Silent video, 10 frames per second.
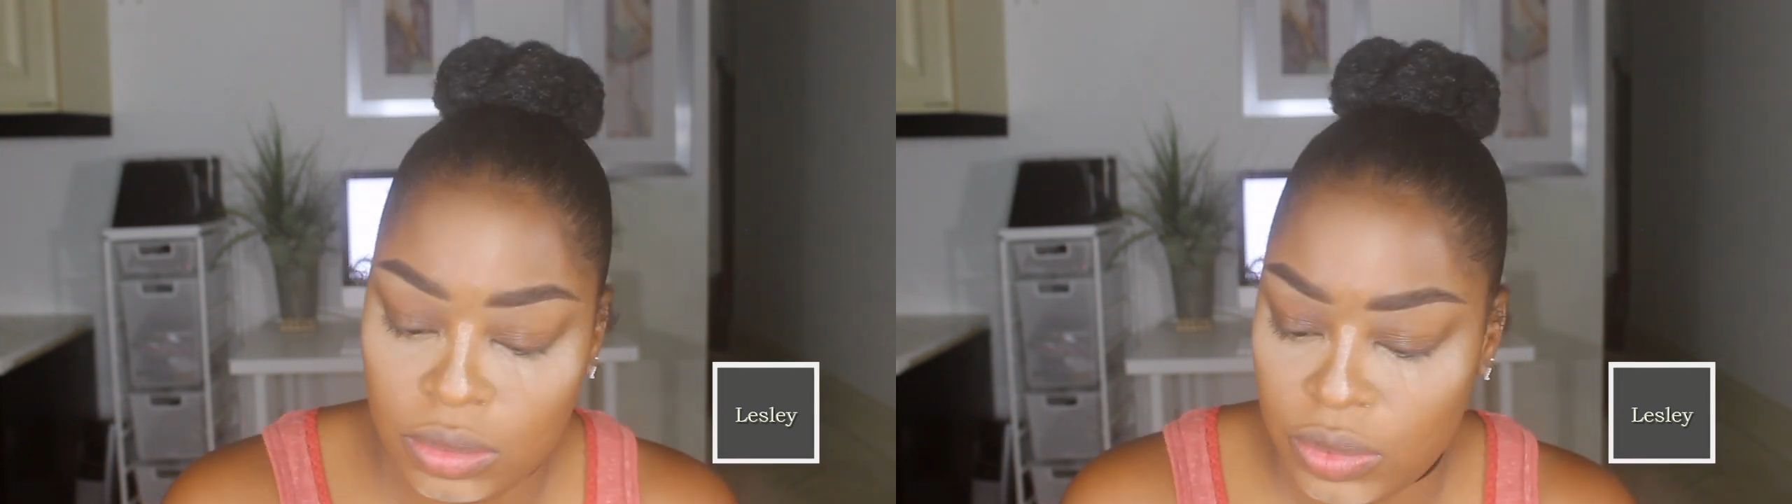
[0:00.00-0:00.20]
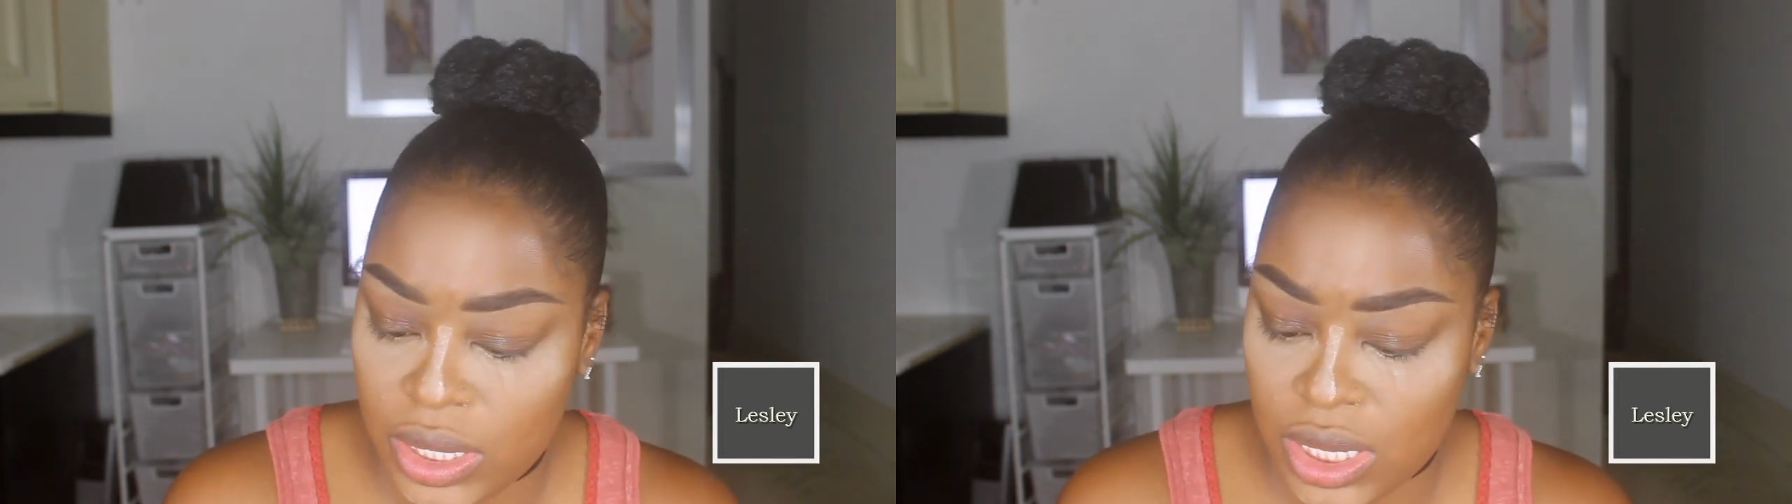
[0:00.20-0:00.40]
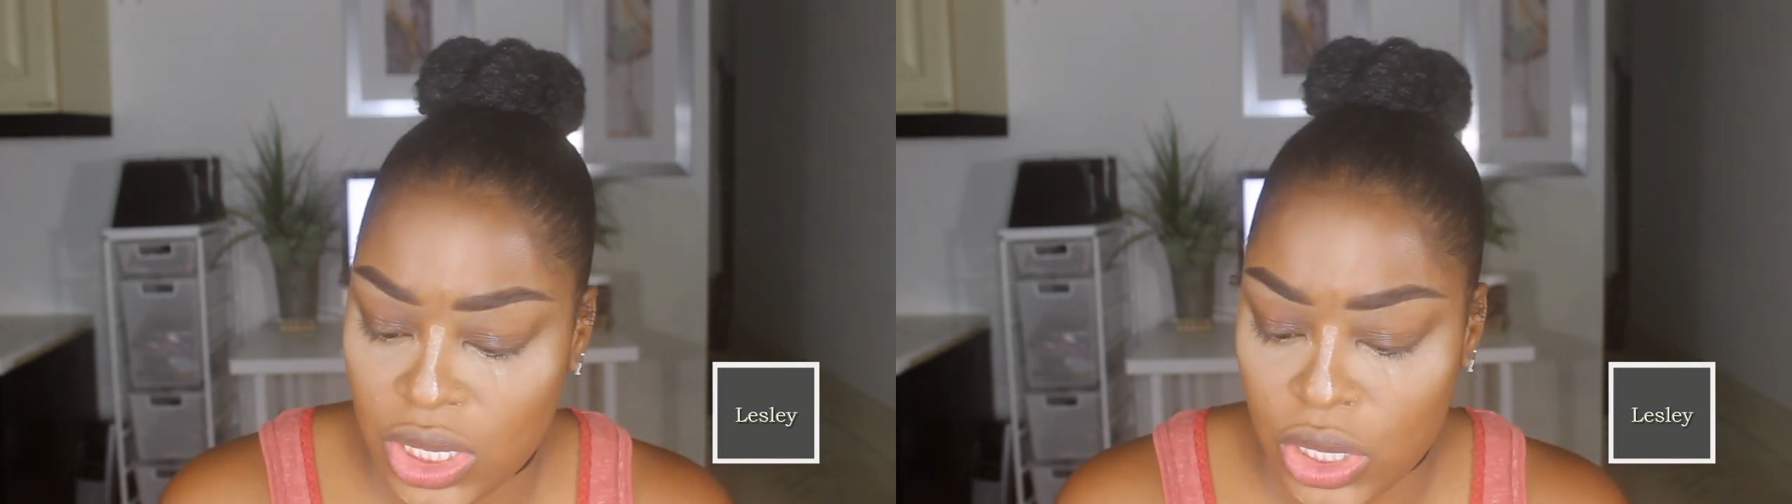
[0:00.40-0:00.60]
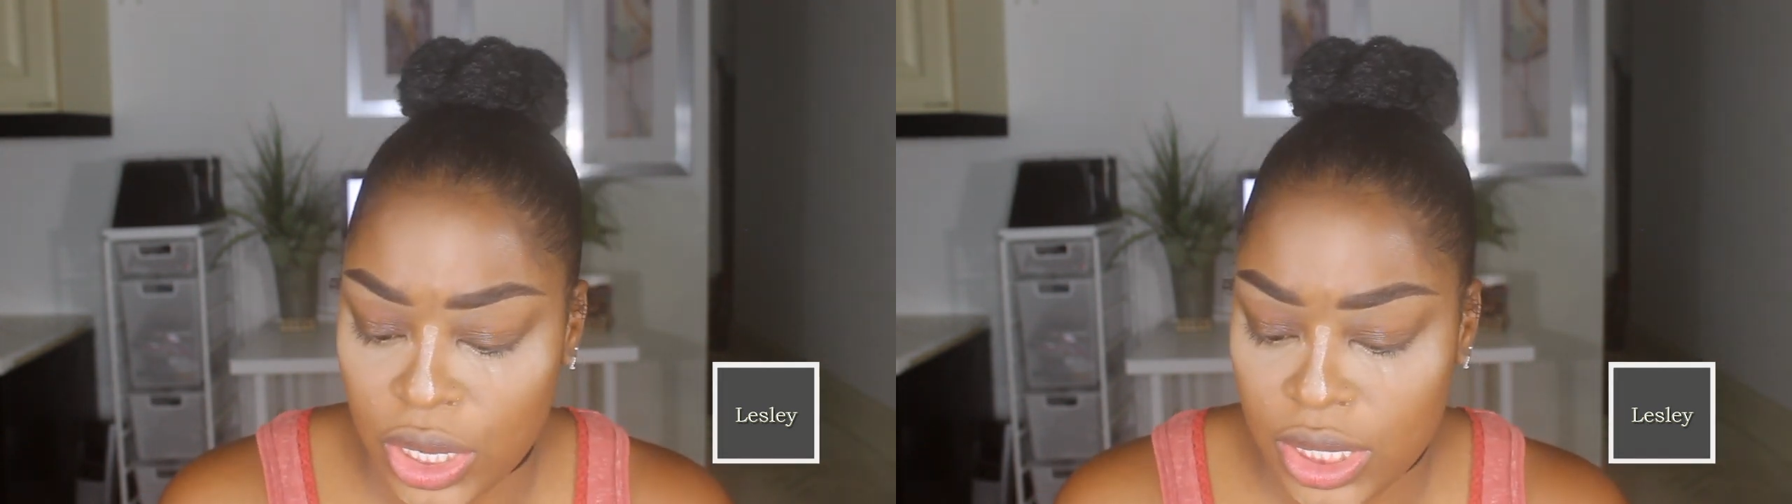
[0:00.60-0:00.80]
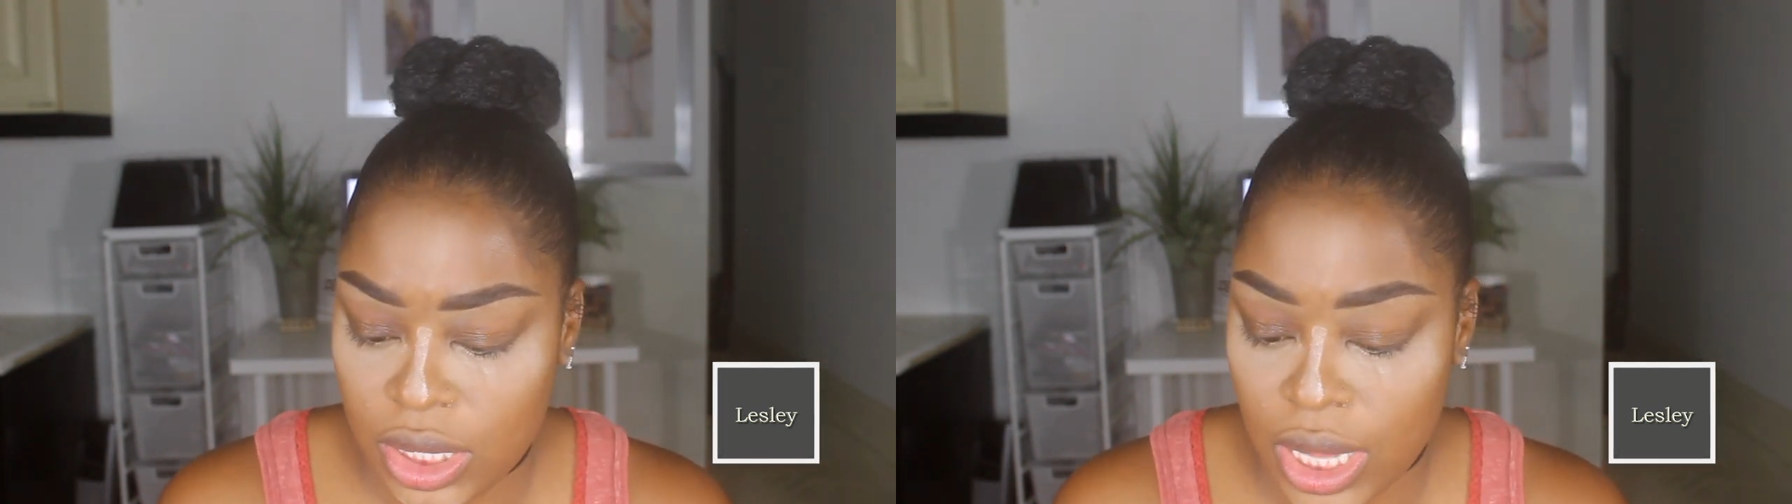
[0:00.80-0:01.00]
versus
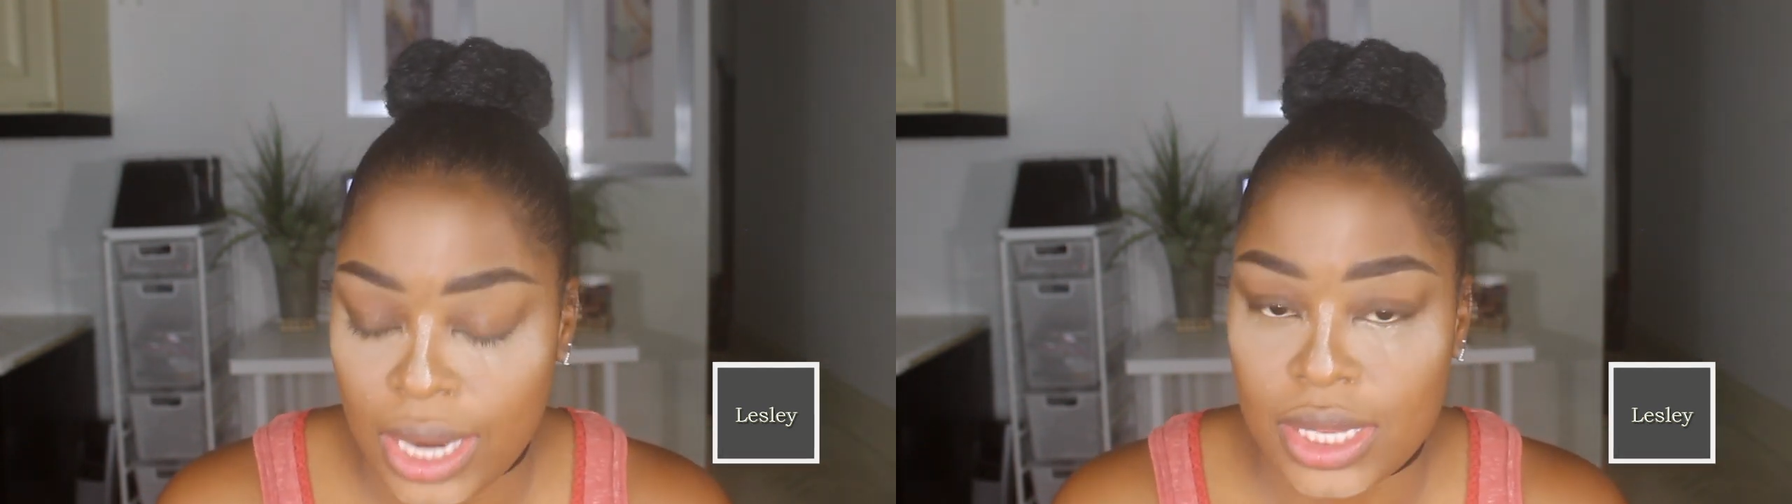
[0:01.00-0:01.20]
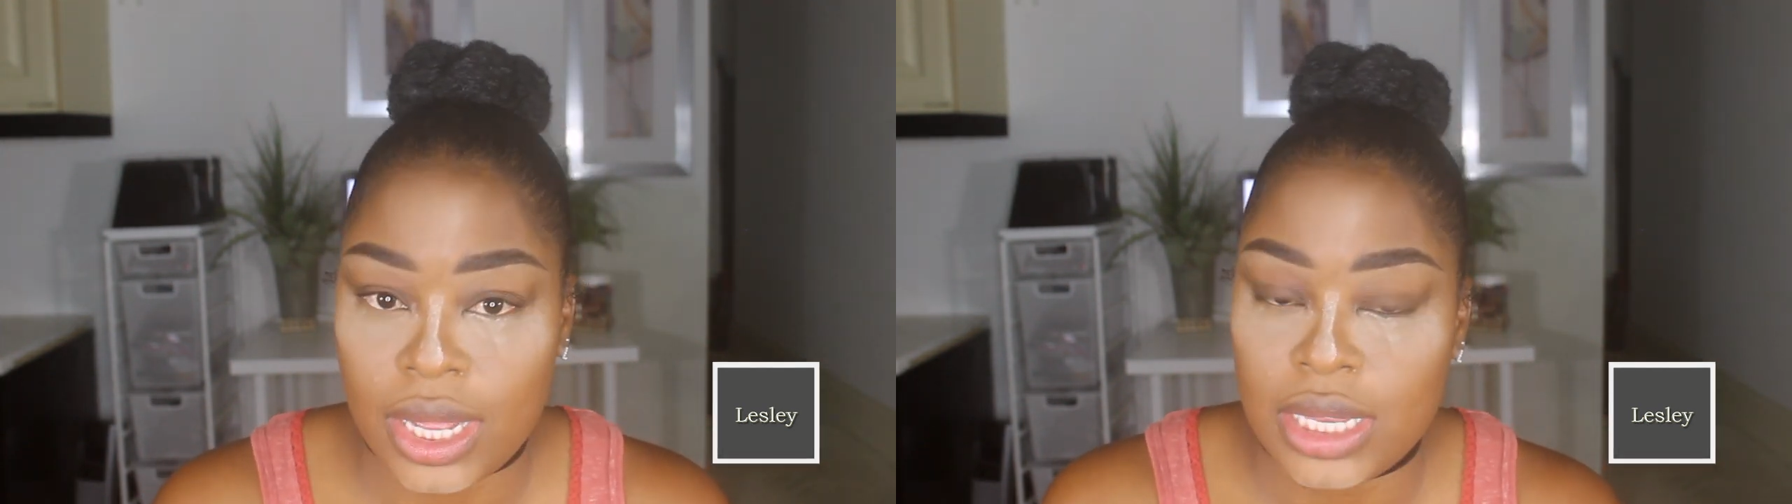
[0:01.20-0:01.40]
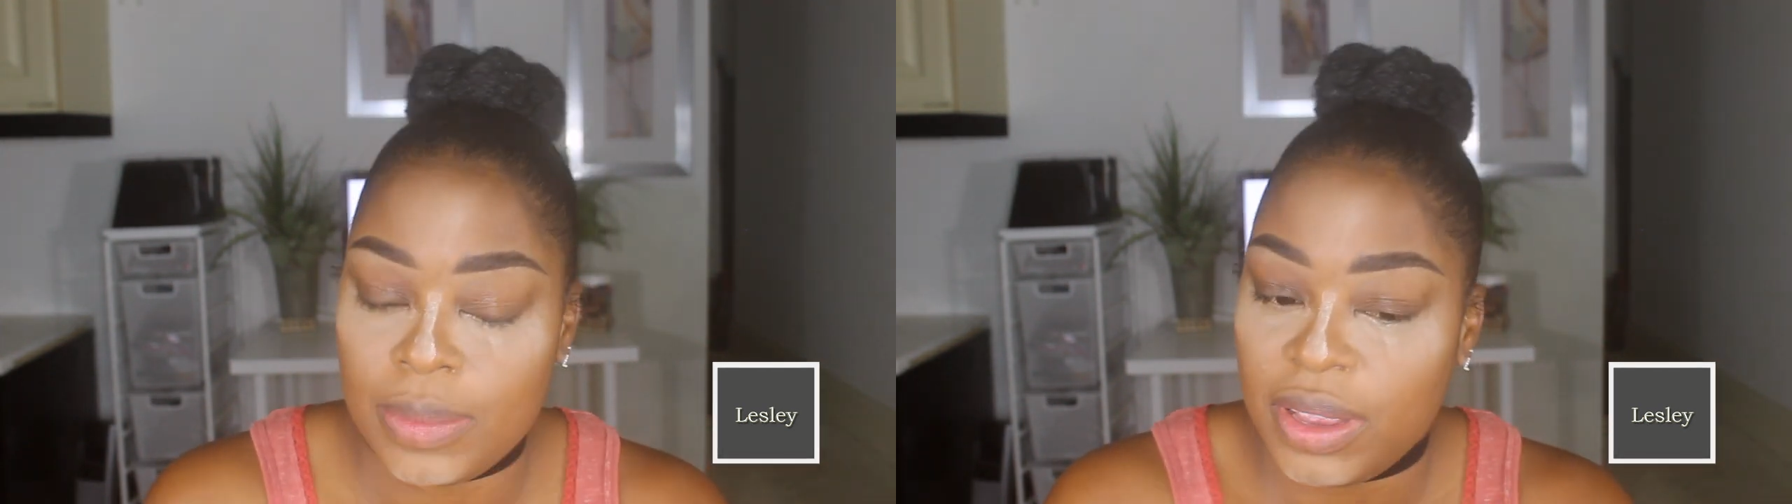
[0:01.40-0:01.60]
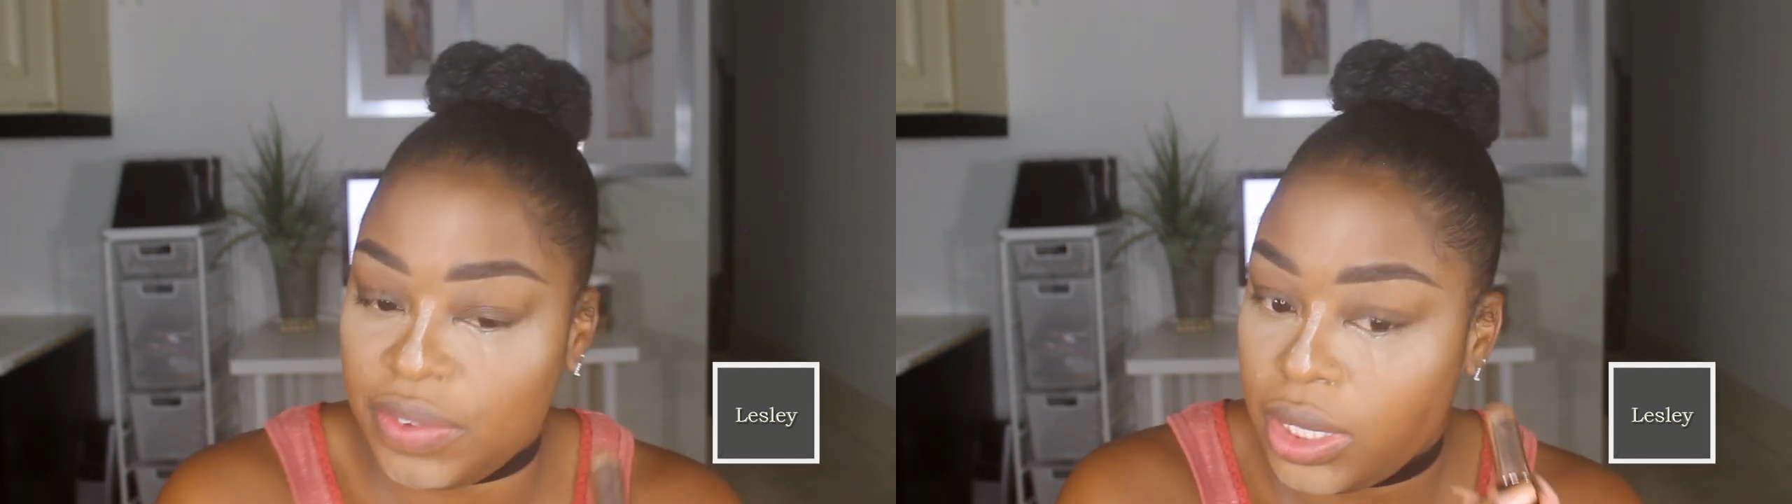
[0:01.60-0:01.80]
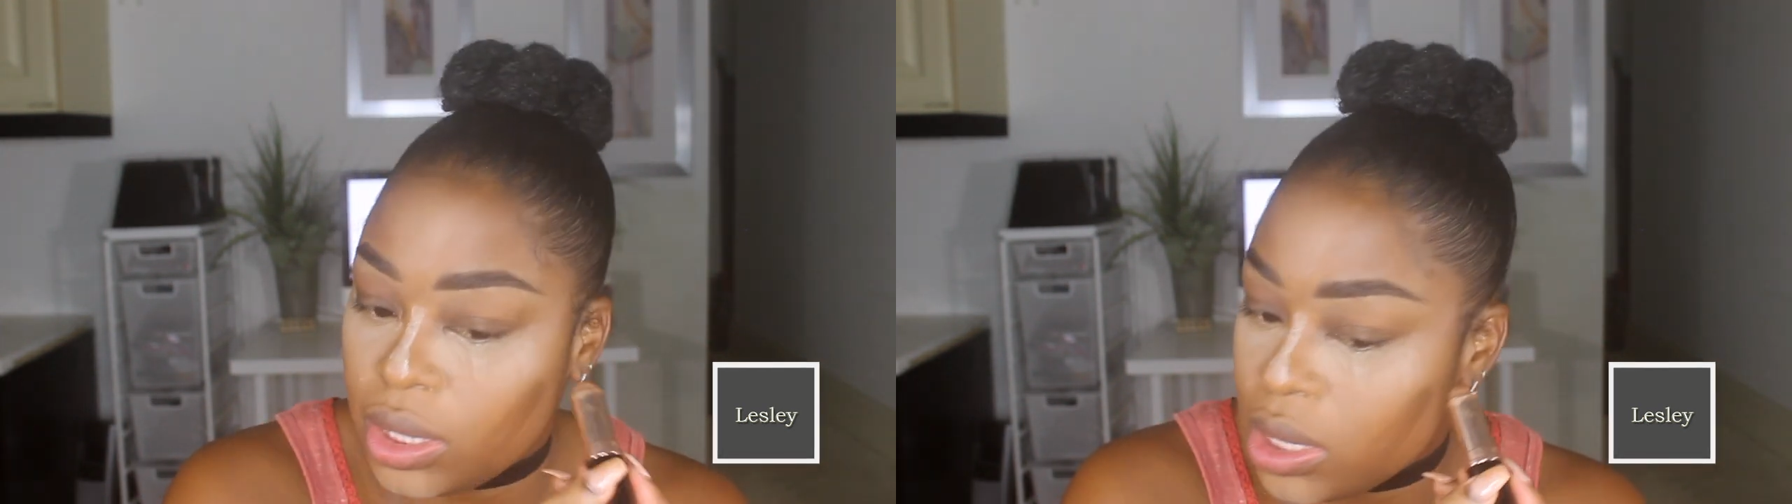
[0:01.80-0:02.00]
Tarte Anastasia
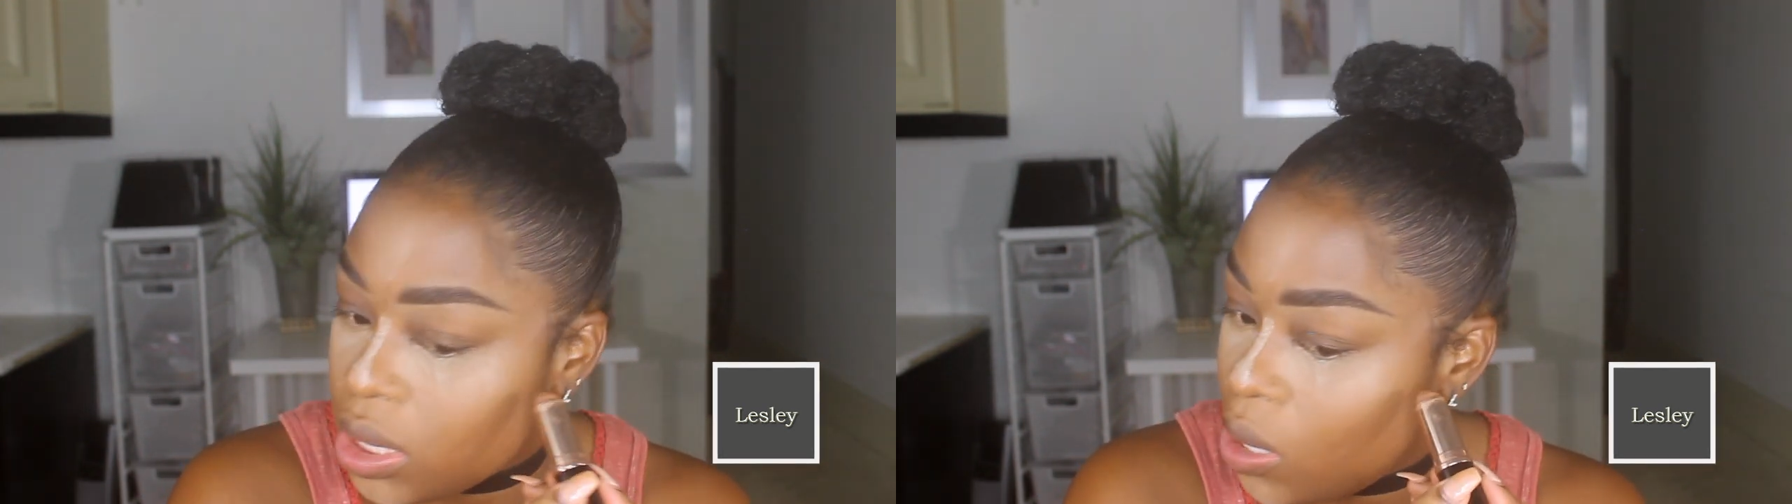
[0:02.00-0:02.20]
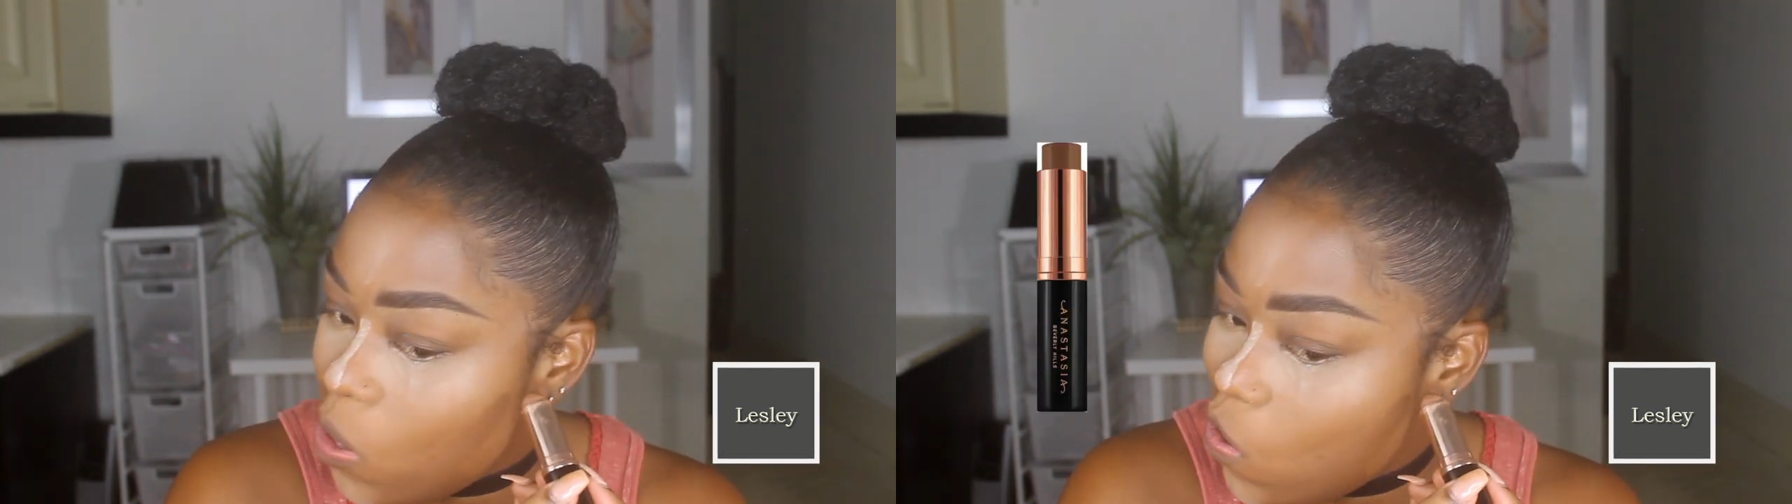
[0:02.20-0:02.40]
Beverly Hills